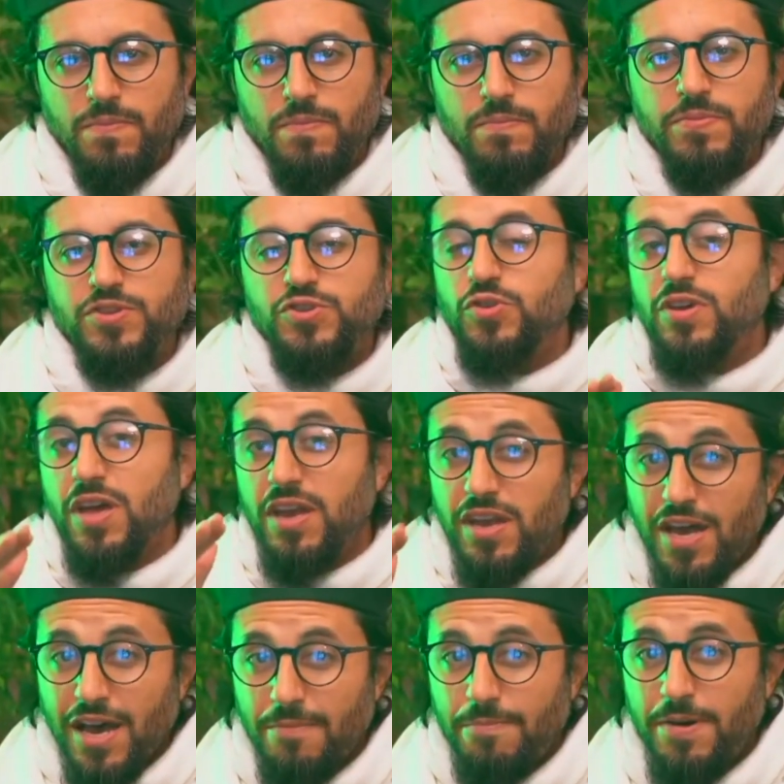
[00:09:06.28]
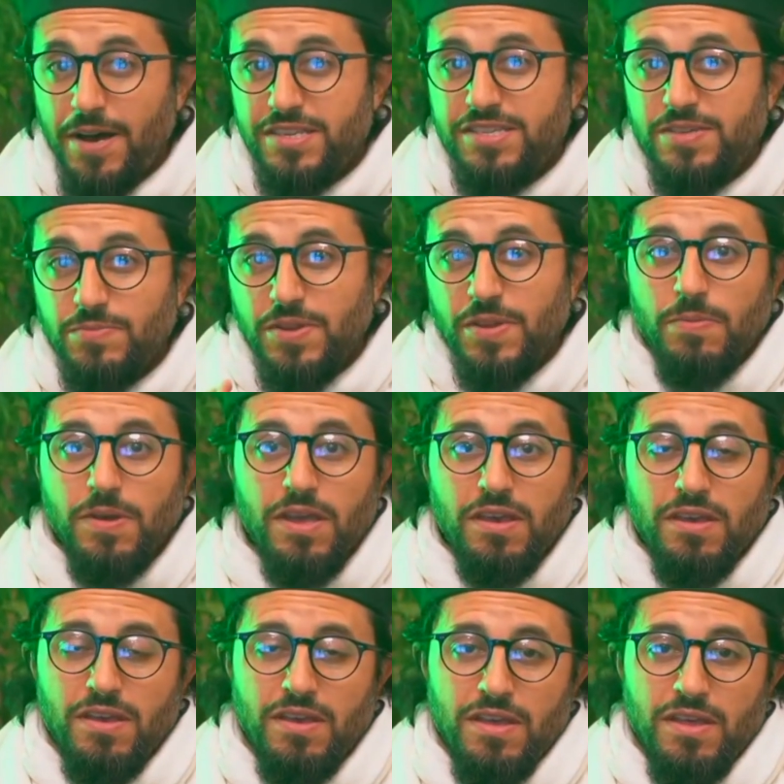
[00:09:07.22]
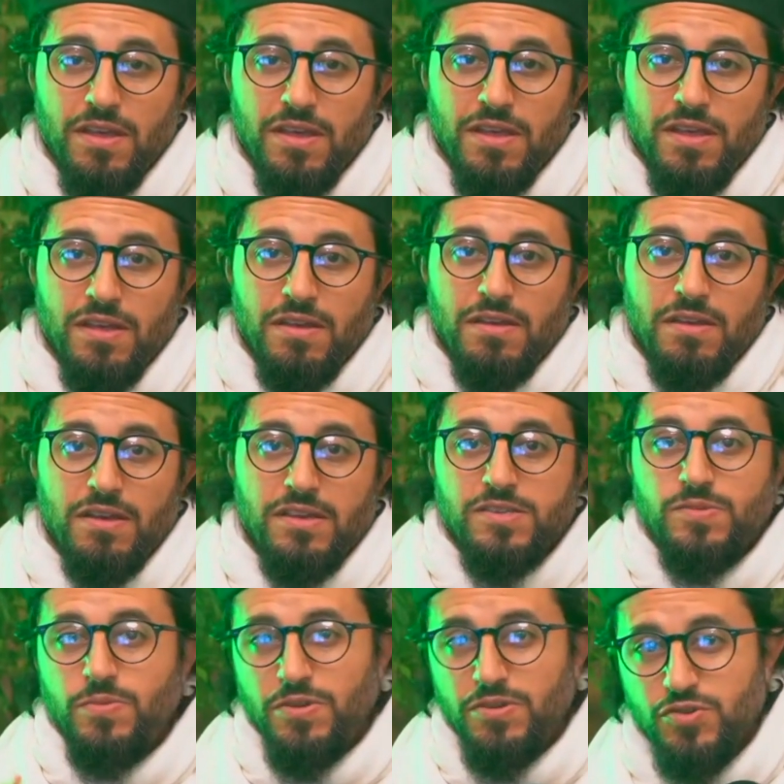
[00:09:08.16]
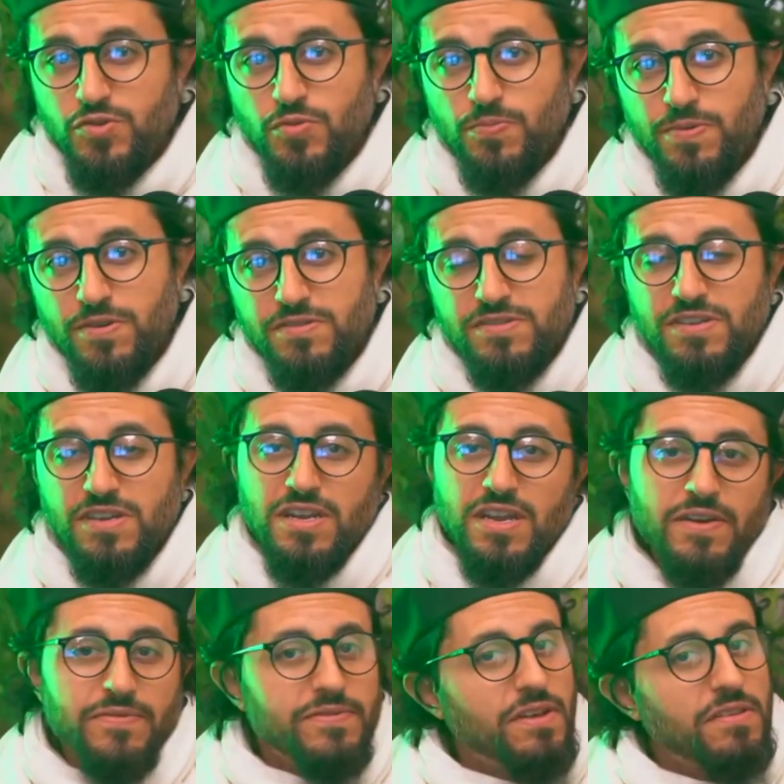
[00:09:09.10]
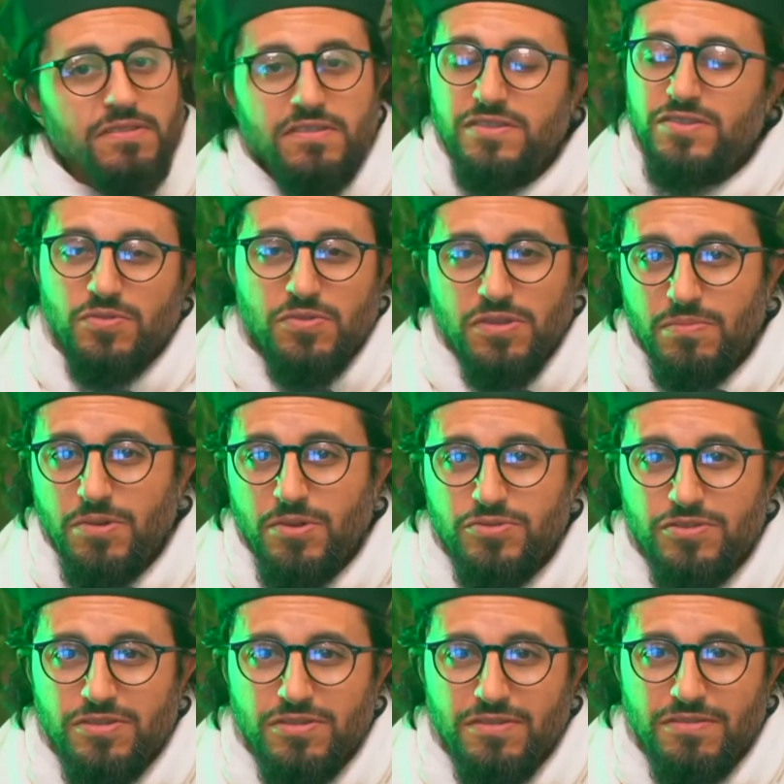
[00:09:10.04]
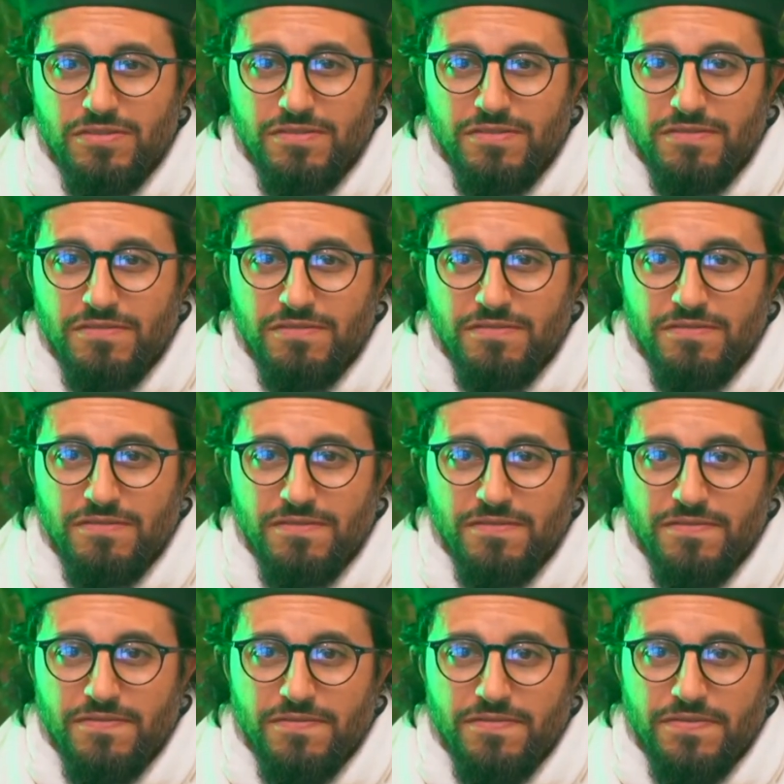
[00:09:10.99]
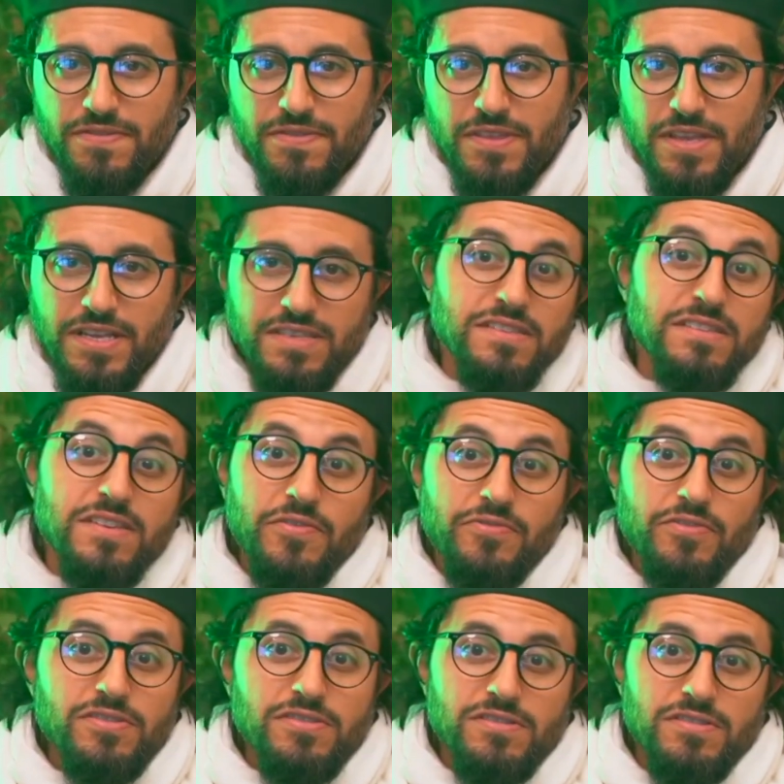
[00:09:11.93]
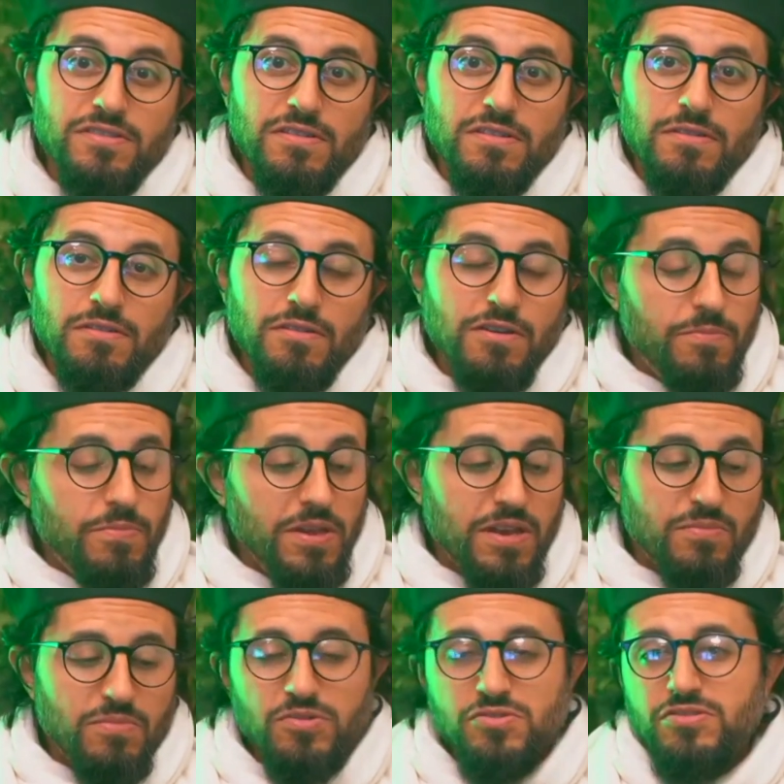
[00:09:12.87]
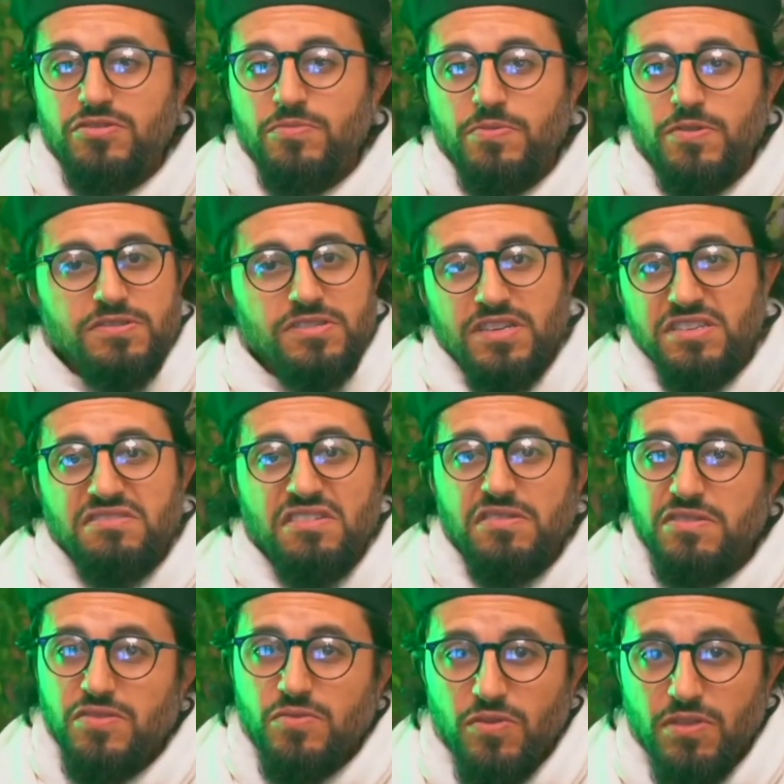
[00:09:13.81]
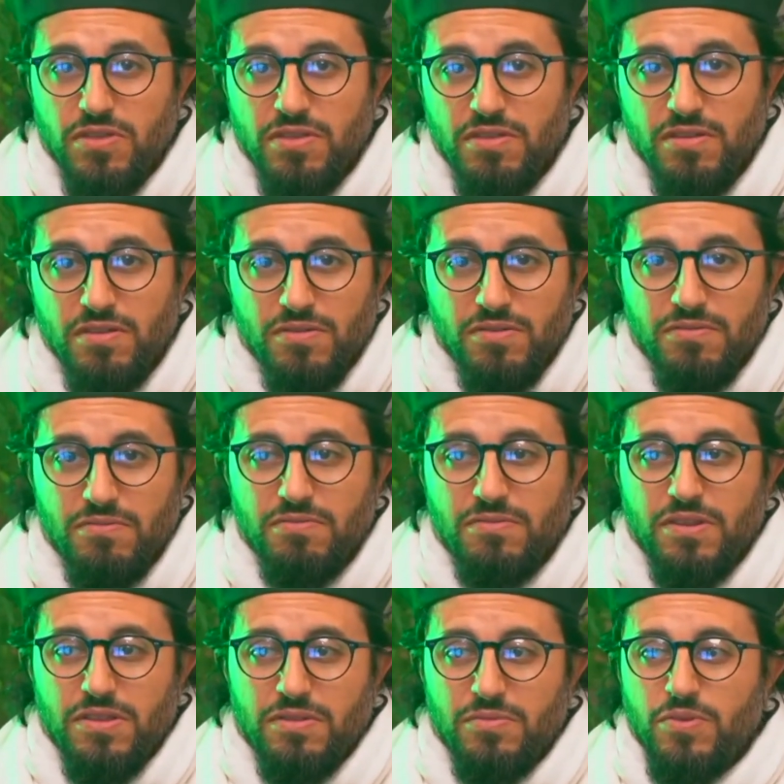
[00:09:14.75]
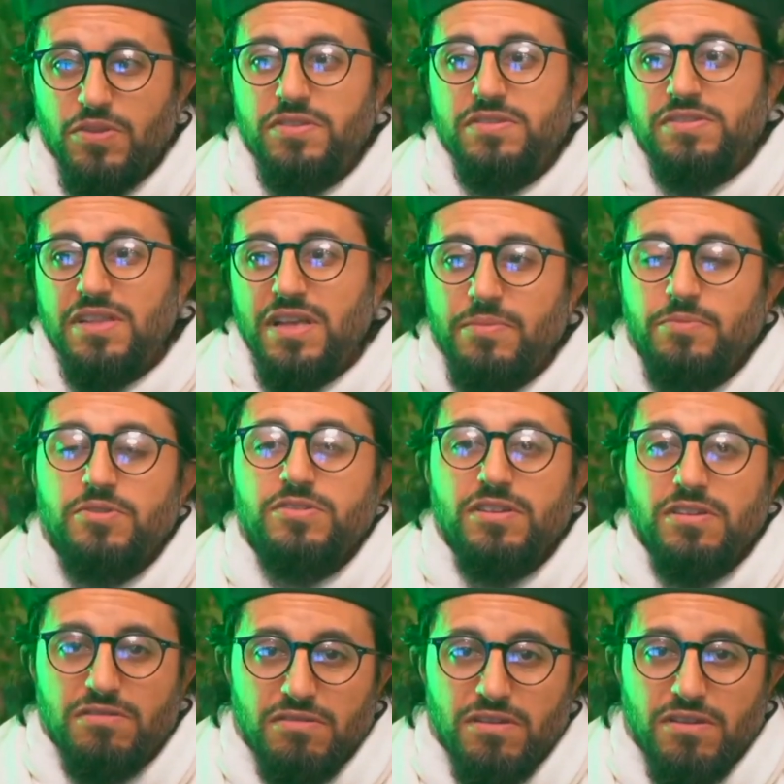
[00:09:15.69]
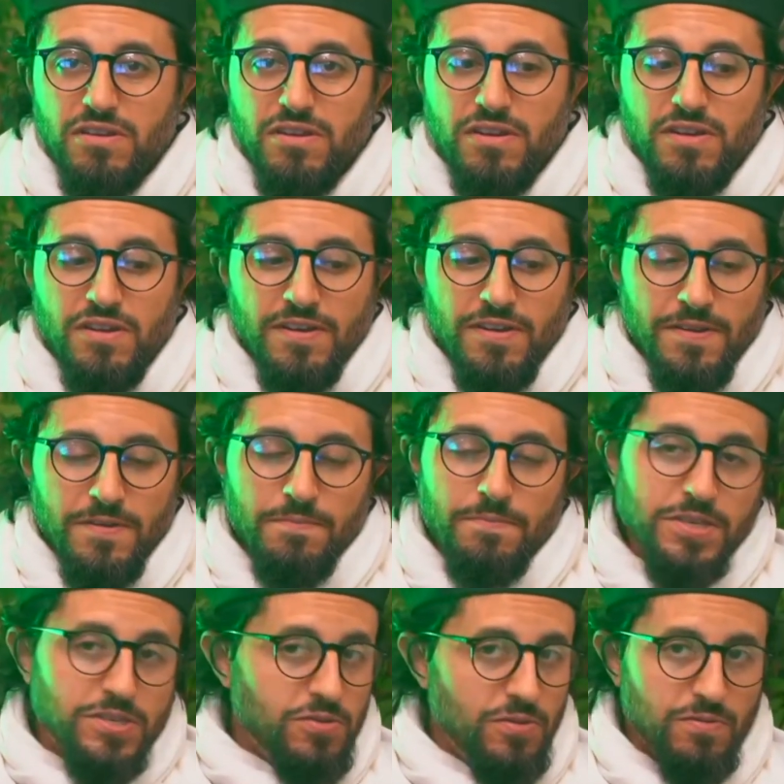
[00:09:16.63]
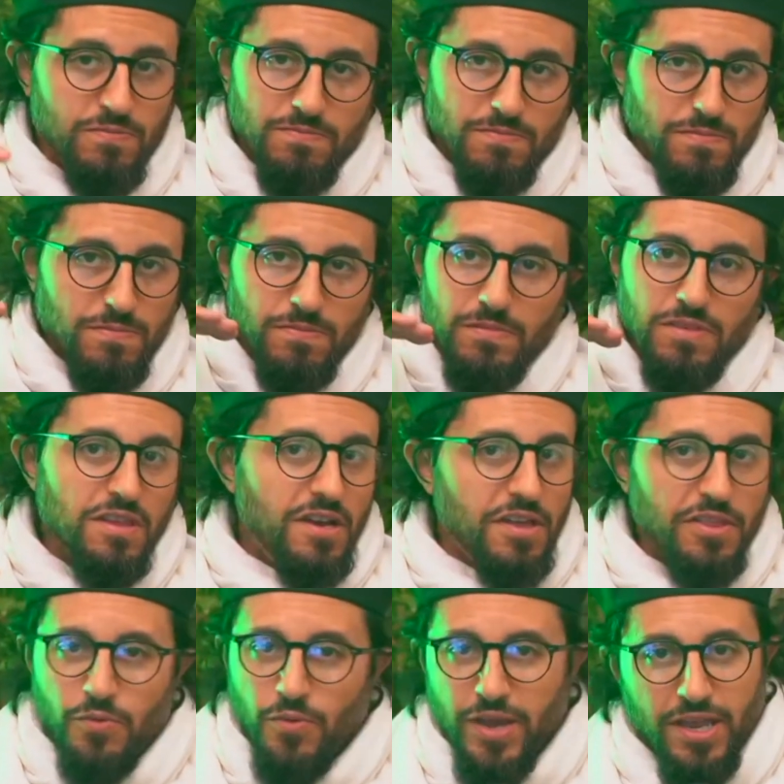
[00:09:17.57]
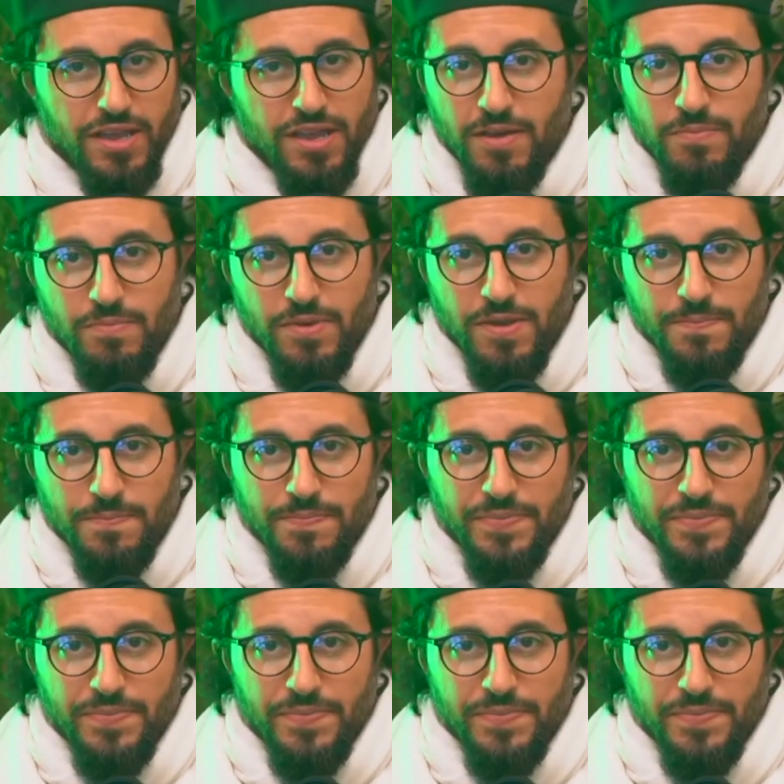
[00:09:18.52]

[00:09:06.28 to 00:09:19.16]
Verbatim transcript: But you cannot possibly be a spiritual person and have nothing to do with emotion. That's the difference. You could be an emotional person, has nothing to do with with with Islam or Deen. But you the other way can't be.